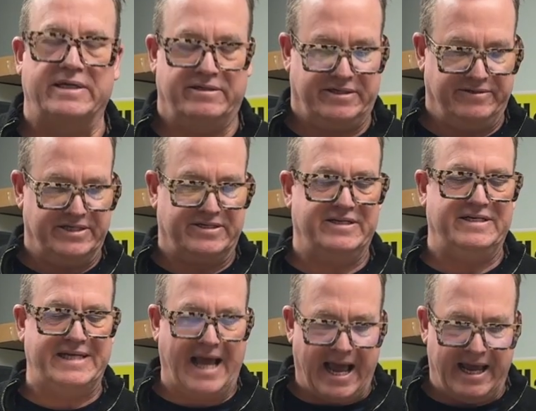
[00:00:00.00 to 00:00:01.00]
To this
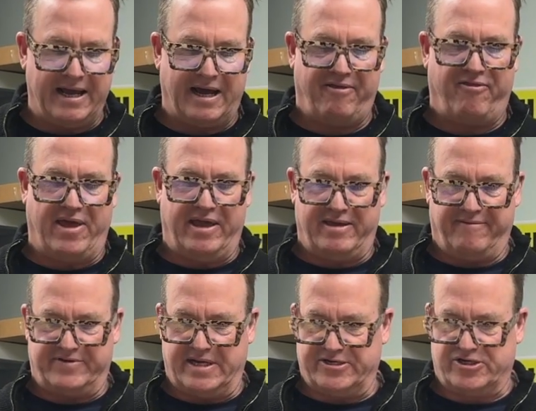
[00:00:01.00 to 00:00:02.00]
day, I think
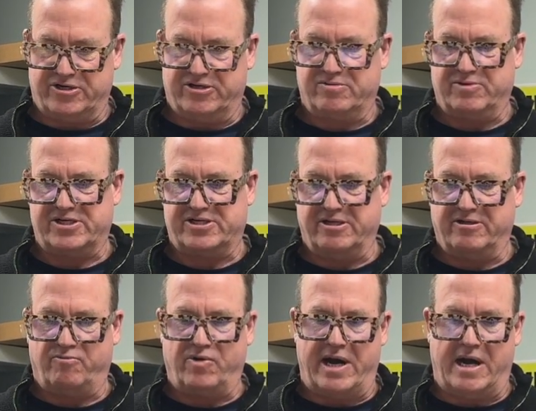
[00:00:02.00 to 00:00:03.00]
if Testors was still
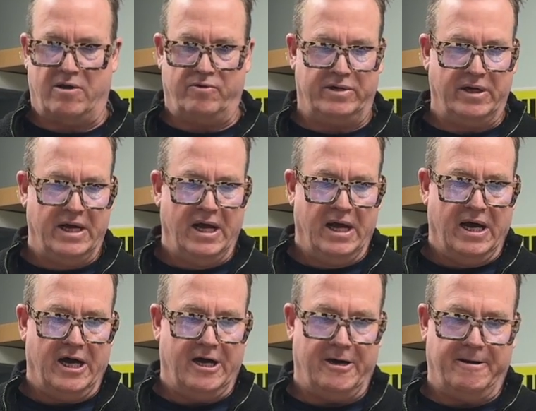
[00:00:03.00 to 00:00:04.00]
around,
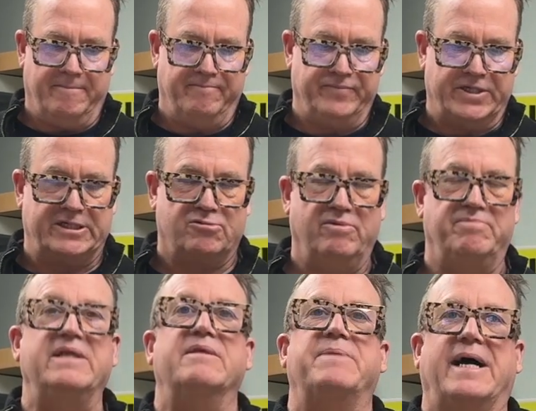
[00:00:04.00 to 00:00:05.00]
this would
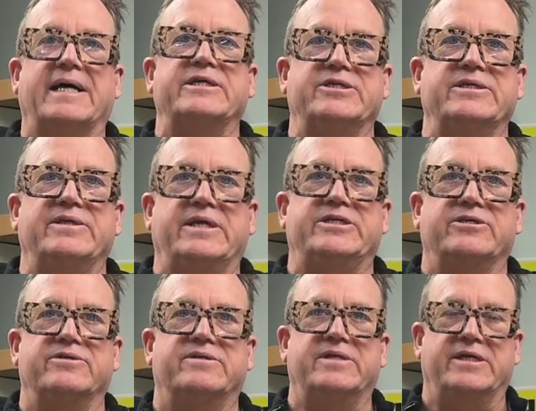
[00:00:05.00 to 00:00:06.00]
be the packaging
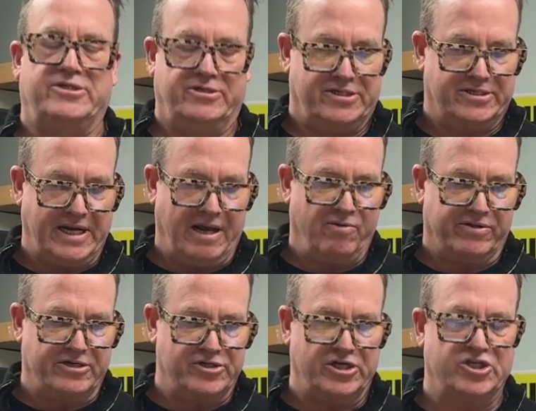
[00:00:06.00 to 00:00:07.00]
they should stay with,
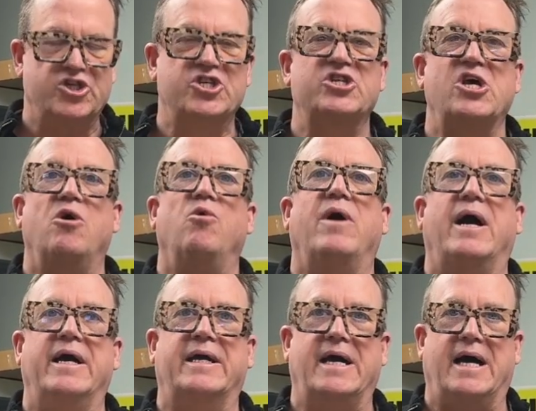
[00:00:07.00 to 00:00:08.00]
because it's so
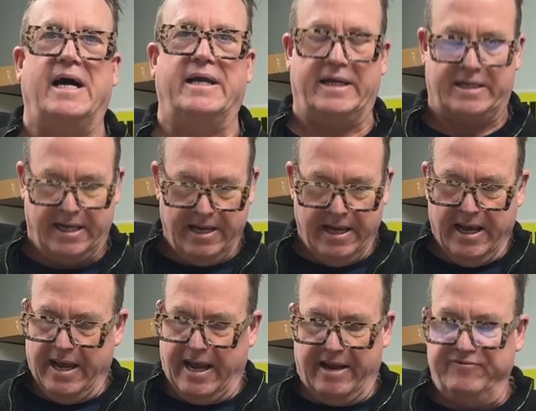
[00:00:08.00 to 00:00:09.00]
iconic.
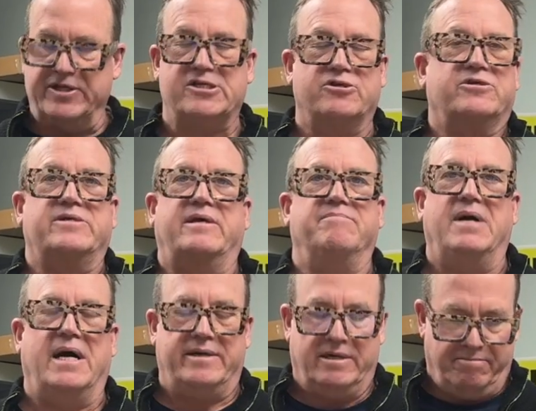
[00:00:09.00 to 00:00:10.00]
And this looks like
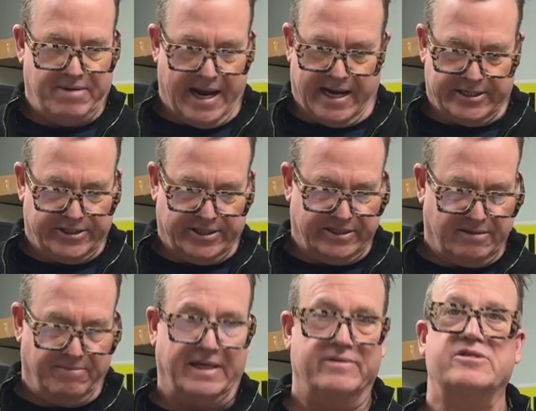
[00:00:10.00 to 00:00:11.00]
modern packaging to
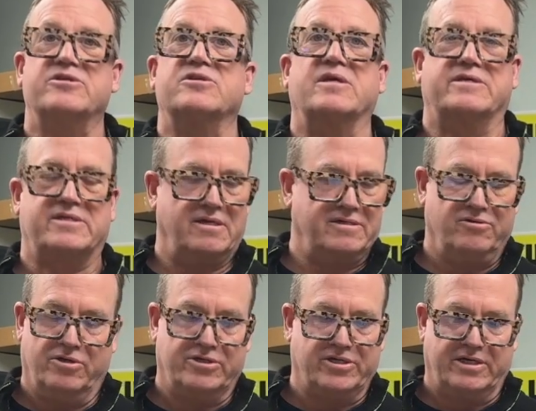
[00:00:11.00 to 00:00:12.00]
me. This is looks
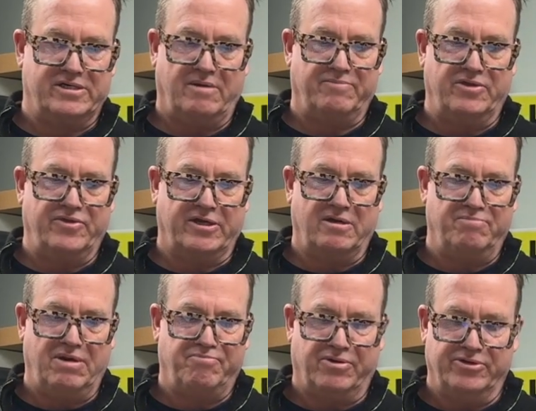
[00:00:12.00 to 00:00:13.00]
like something that could
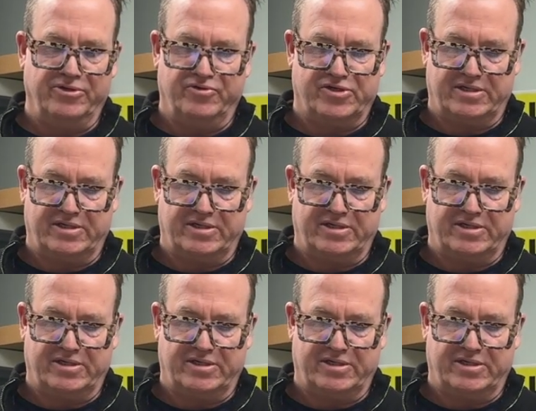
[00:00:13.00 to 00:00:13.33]
be produced